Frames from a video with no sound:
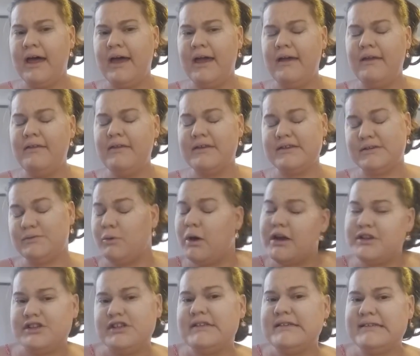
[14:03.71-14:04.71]
that he
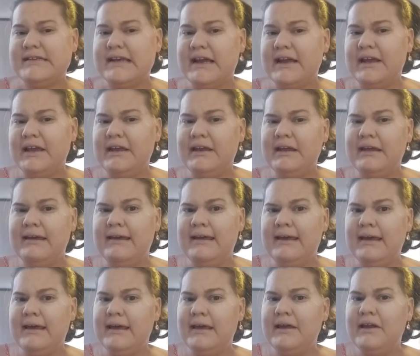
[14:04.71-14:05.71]
did.
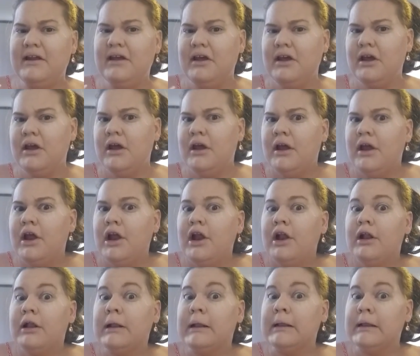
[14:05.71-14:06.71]

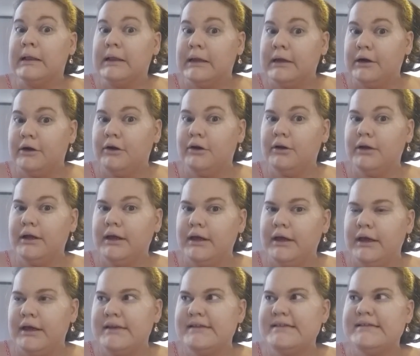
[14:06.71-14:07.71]
Literally, he said
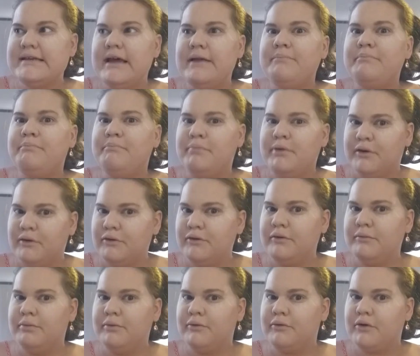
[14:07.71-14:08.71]
buildable coverage
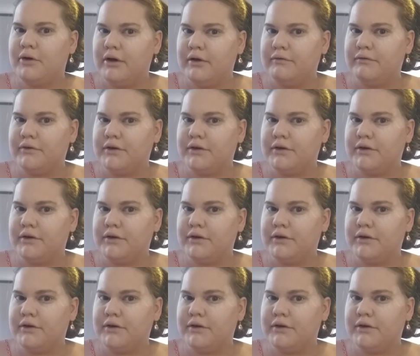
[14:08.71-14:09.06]
with